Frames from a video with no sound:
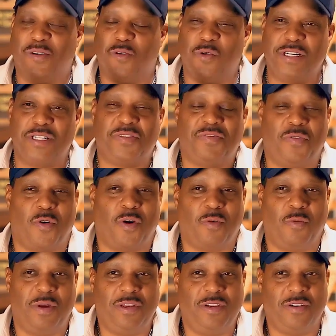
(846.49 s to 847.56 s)
wish for
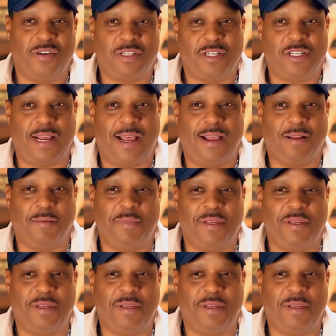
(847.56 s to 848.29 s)
when you're a child,